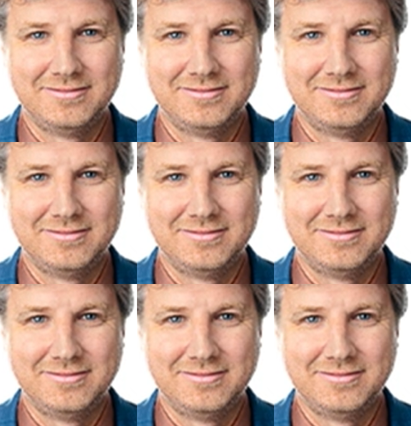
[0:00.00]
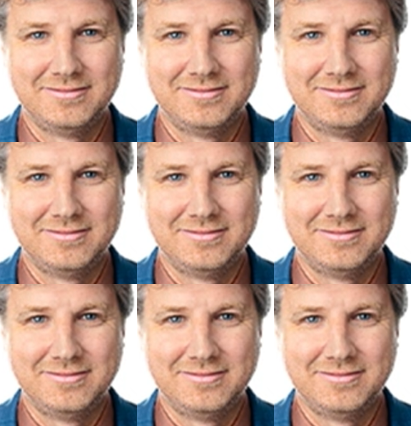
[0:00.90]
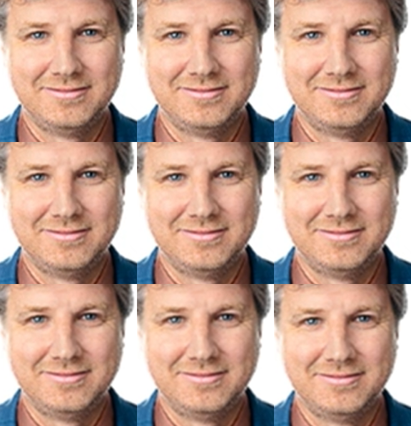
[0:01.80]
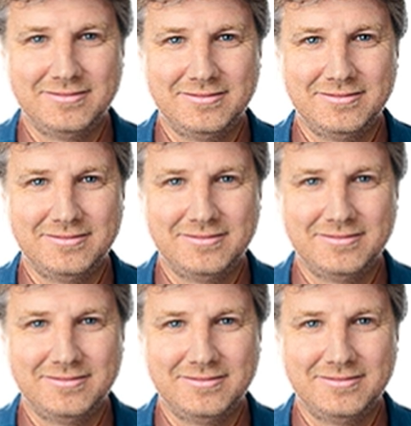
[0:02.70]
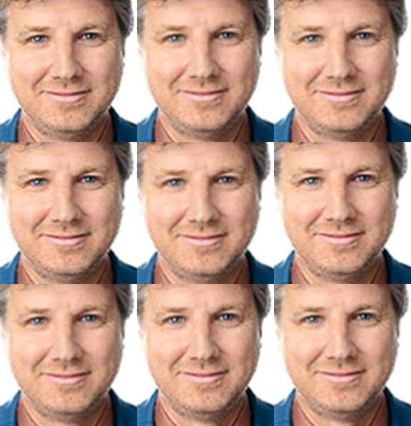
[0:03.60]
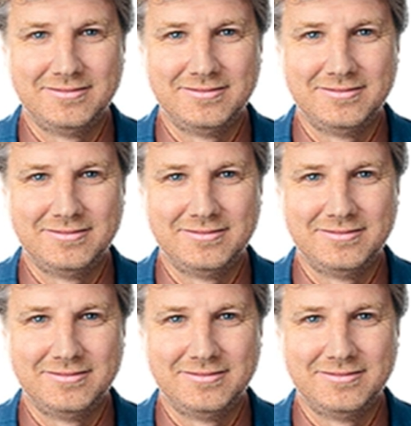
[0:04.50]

(not speaking)